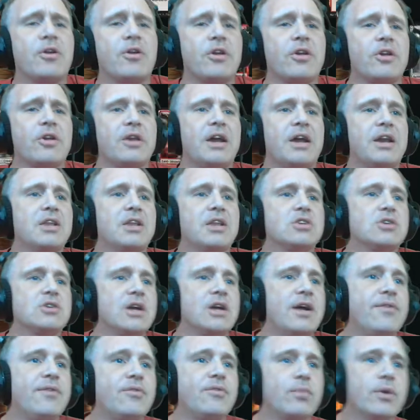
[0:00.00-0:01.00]
United
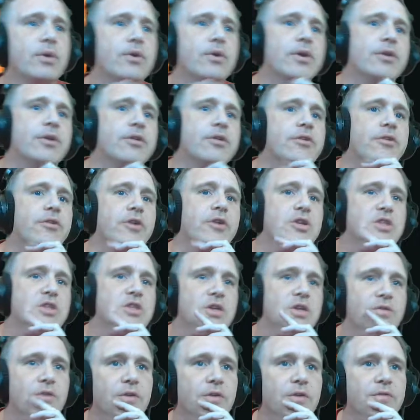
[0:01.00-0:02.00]
draft. We are in search
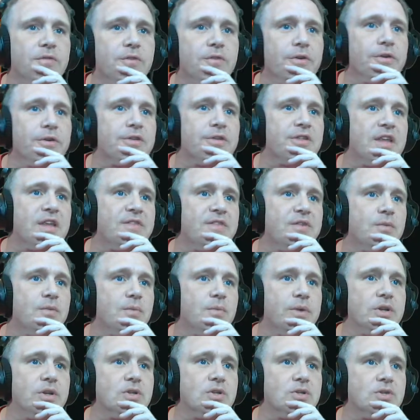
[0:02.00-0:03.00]
of our first
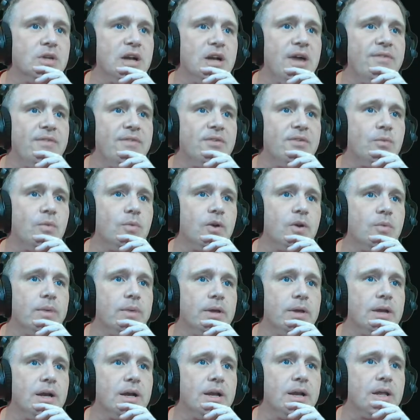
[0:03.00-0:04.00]
7-win draft, and what do we
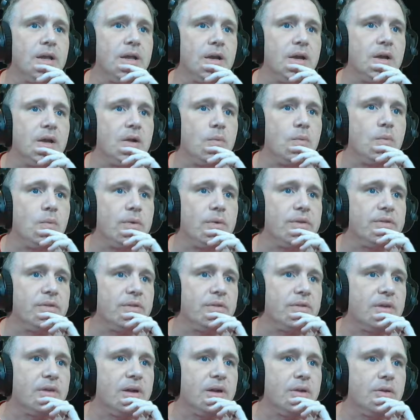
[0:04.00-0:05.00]
got here? What does
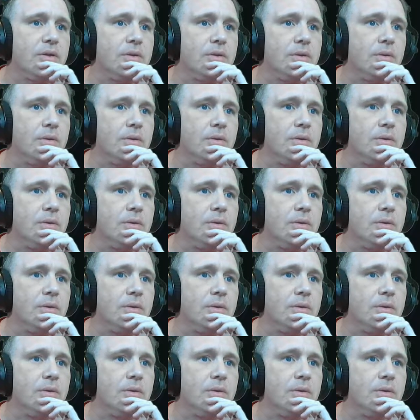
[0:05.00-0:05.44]
this guy do?